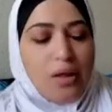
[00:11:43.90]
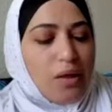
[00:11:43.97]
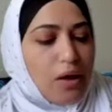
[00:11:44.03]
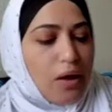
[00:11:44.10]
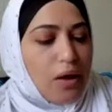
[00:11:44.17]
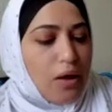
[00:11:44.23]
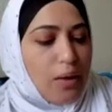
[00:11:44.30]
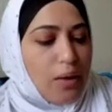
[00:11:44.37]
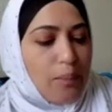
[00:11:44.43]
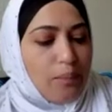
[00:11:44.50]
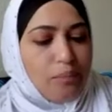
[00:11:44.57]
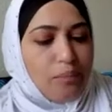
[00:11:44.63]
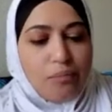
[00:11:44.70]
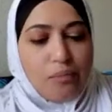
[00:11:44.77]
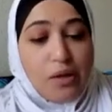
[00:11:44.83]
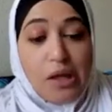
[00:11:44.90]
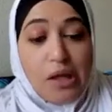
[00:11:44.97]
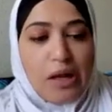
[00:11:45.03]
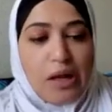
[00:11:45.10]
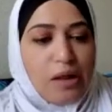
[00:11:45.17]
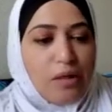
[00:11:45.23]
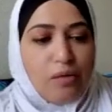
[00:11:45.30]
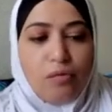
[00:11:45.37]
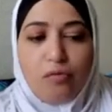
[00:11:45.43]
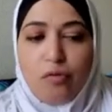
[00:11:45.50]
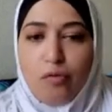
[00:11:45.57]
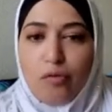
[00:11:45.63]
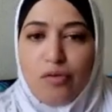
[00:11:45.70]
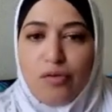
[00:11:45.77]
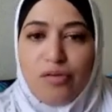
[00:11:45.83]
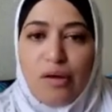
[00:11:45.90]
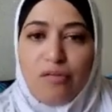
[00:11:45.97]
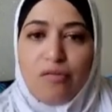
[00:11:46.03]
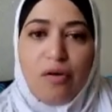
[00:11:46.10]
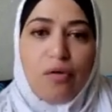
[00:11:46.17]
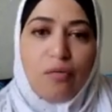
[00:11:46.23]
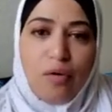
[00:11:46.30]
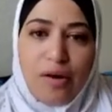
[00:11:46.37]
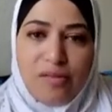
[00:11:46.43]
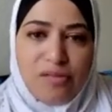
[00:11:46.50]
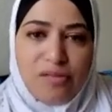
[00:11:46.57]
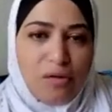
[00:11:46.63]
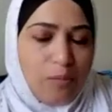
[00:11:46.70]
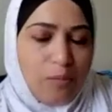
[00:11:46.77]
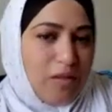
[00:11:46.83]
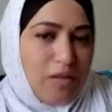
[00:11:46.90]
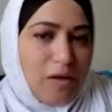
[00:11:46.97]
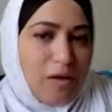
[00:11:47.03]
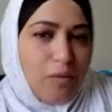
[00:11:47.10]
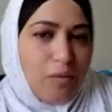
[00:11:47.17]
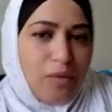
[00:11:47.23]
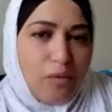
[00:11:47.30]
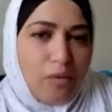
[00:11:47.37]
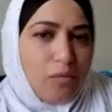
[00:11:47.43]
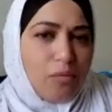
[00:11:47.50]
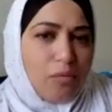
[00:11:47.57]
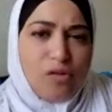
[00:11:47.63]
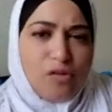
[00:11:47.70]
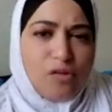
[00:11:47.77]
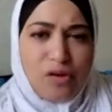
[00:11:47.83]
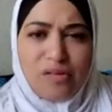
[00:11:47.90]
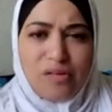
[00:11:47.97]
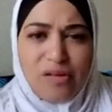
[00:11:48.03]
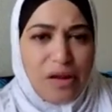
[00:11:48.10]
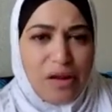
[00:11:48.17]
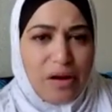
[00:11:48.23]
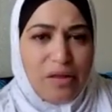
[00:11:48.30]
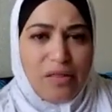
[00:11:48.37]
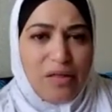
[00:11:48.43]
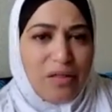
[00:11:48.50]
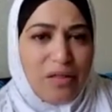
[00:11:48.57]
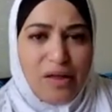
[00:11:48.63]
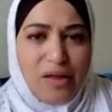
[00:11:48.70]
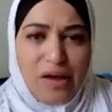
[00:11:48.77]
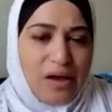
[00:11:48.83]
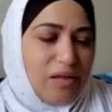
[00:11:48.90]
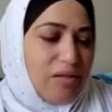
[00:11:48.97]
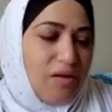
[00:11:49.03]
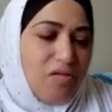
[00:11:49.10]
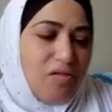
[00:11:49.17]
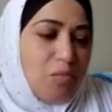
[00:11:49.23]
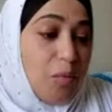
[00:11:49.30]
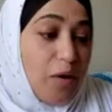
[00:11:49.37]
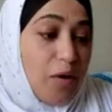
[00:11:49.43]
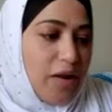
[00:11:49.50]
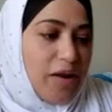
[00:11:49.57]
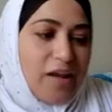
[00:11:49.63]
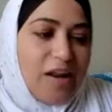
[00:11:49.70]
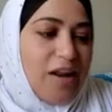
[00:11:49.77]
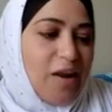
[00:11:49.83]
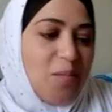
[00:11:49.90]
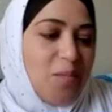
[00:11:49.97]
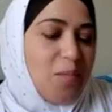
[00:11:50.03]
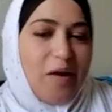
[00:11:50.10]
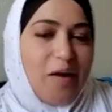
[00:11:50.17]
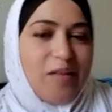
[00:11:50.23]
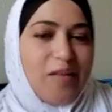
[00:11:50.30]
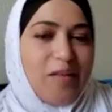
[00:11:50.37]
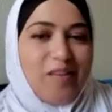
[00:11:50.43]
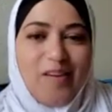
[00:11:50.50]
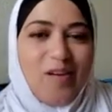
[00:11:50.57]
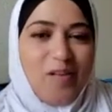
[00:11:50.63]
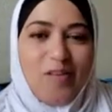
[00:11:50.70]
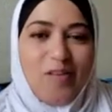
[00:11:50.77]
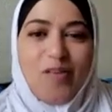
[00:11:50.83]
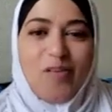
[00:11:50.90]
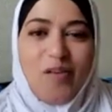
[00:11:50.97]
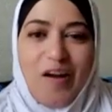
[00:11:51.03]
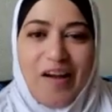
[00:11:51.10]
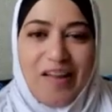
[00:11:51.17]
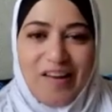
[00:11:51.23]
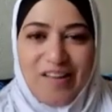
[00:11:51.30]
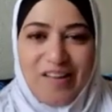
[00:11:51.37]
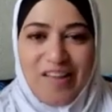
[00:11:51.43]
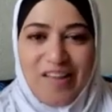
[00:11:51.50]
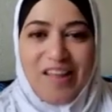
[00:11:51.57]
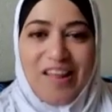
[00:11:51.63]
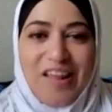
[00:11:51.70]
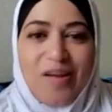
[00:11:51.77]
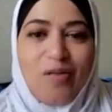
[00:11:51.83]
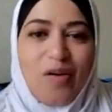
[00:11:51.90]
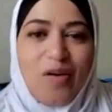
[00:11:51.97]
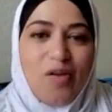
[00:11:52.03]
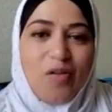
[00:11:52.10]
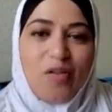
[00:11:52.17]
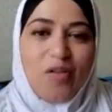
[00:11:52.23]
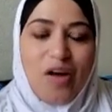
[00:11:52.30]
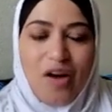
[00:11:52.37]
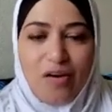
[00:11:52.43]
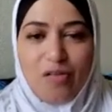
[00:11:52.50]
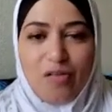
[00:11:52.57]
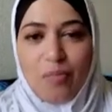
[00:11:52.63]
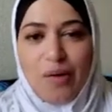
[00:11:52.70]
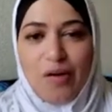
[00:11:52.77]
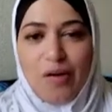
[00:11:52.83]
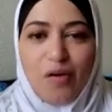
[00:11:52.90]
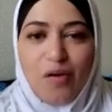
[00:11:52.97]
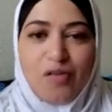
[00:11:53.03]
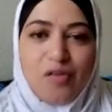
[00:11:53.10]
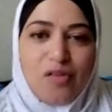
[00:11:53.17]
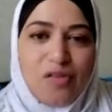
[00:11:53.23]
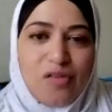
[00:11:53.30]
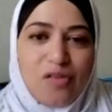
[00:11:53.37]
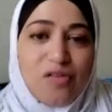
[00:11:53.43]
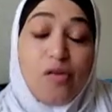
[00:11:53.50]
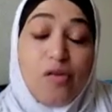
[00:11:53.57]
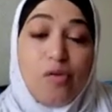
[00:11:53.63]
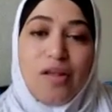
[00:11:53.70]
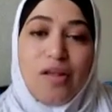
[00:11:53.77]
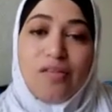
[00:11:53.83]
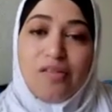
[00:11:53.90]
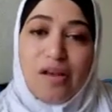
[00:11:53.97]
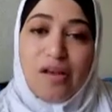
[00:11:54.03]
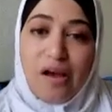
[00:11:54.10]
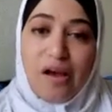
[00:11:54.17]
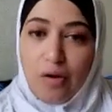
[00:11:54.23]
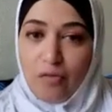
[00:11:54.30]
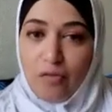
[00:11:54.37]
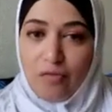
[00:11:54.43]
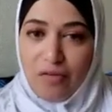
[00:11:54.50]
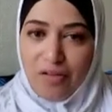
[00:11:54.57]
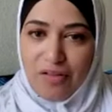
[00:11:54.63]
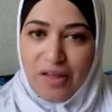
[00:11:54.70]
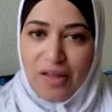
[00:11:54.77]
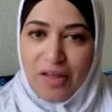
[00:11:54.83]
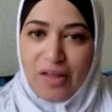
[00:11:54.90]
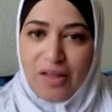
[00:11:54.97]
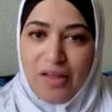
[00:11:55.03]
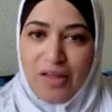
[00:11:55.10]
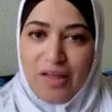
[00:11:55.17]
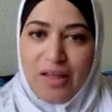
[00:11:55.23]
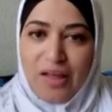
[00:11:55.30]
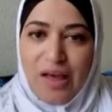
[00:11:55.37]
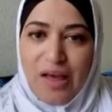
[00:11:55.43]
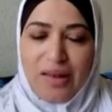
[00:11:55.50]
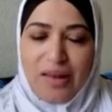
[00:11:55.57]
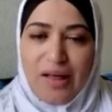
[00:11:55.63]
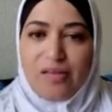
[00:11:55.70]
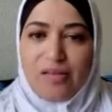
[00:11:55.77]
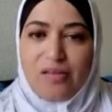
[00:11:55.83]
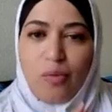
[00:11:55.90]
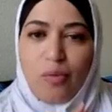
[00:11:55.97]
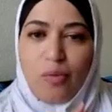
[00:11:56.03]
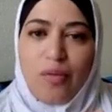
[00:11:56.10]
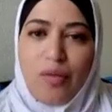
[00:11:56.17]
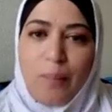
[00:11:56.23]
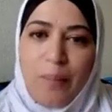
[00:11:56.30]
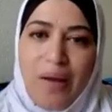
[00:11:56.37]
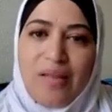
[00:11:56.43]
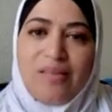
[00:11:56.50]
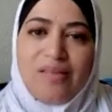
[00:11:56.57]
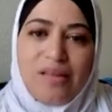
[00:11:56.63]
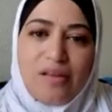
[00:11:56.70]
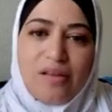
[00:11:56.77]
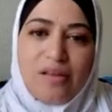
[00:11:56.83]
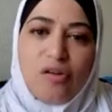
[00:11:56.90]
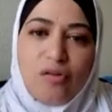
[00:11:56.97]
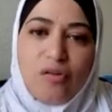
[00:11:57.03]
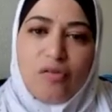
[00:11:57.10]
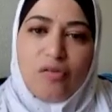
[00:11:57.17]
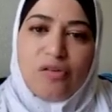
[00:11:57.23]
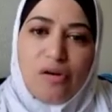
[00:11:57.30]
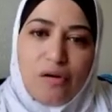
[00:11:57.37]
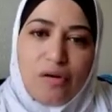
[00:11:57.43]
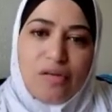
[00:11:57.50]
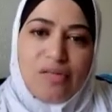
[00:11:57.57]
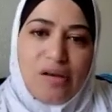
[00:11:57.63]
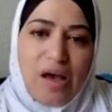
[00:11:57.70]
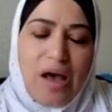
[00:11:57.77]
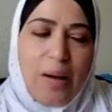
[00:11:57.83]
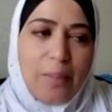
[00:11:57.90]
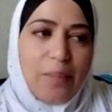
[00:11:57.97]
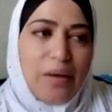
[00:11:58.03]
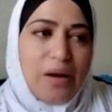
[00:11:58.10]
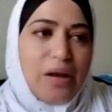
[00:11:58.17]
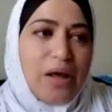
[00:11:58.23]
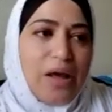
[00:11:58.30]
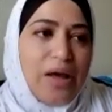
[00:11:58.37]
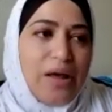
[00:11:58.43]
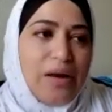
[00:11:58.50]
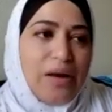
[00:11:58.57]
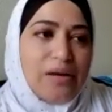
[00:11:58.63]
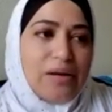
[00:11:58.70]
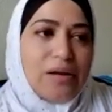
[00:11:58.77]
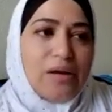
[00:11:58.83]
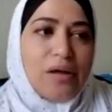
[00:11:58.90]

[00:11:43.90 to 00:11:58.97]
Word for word: um, eating foods that felt right to me like without restricting anything like i love bread i can eat bread you know it's fine like eat what you love but also just tune in to how you're feeling and that's where the mindset shift started to happen and